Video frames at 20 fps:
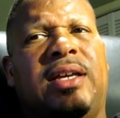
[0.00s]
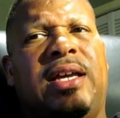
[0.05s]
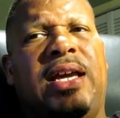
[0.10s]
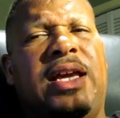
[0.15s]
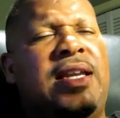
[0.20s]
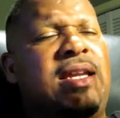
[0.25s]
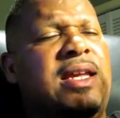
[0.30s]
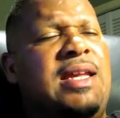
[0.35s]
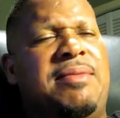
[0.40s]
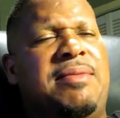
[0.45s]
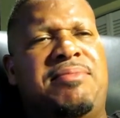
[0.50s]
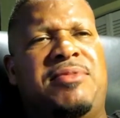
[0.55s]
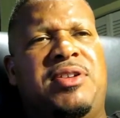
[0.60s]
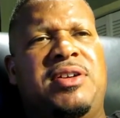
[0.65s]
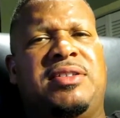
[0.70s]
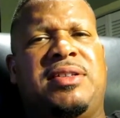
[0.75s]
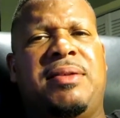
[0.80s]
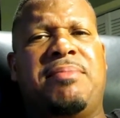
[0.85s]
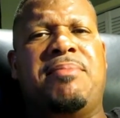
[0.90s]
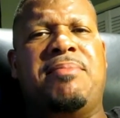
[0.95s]
and it
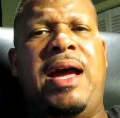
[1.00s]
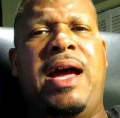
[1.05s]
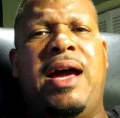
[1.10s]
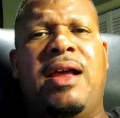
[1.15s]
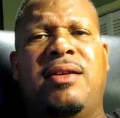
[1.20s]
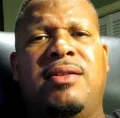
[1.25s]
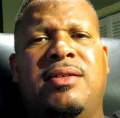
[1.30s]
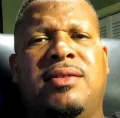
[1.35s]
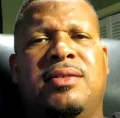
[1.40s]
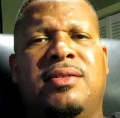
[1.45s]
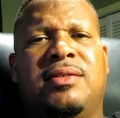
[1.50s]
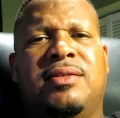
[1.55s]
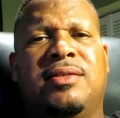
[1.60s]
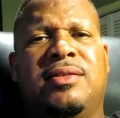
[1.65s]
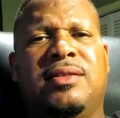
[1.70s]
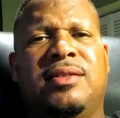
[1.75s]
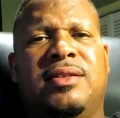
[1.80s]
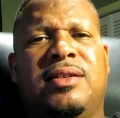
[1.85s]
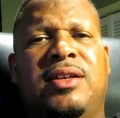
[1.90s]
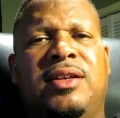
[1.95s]
does it matter?
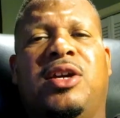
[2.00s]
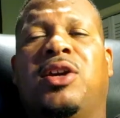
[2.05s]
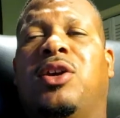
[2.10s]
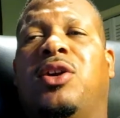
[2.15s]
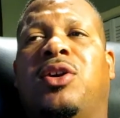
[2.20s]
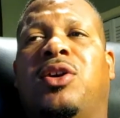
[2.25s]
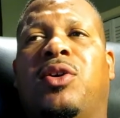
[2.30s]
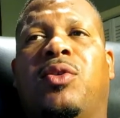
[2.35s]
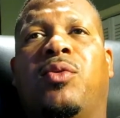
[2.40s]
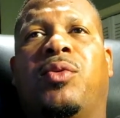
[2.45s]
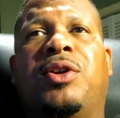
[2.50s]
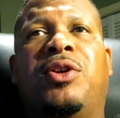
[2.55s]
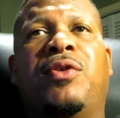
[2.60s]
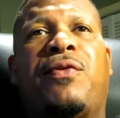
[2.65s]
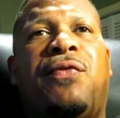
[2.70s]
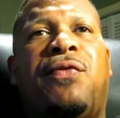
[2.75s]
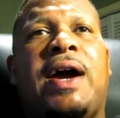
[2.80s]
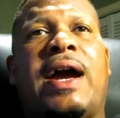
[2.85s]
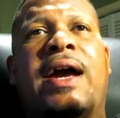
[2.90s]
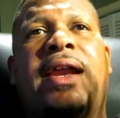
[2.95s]
When you
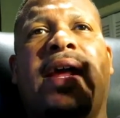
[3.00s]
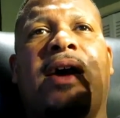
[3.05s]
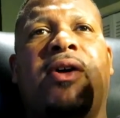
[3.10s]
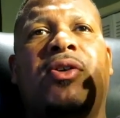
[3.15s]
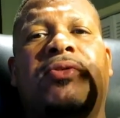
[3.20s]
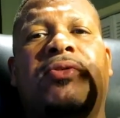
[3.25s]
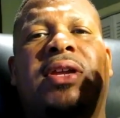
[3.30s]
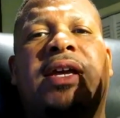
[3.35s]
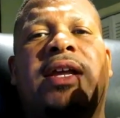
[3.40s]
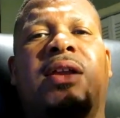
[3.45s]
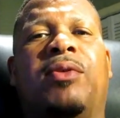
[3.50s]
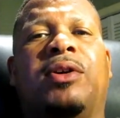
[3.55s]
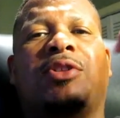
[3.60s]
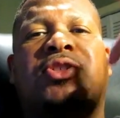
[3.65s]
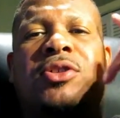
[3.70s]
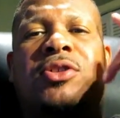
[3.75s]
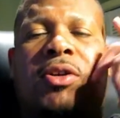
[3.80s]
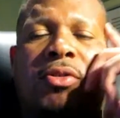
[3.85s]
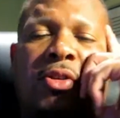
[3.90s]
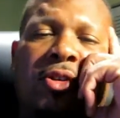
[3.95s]
find out who did it,
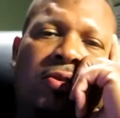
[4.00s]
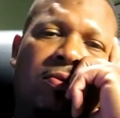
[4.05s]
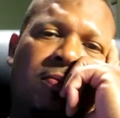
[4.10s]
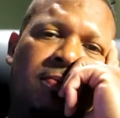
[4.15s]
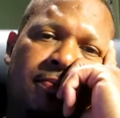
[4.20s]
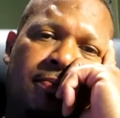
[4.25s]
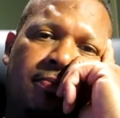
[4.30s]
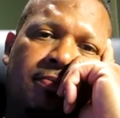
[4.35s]
what you gonna do?